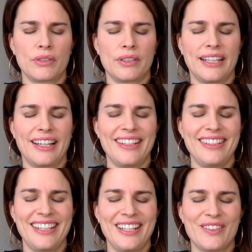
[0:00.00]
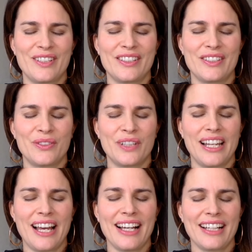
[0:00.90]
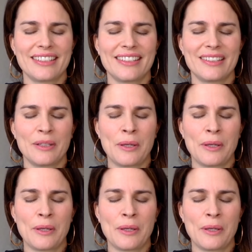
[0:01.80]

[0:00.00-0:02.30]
Yeah, you just relax.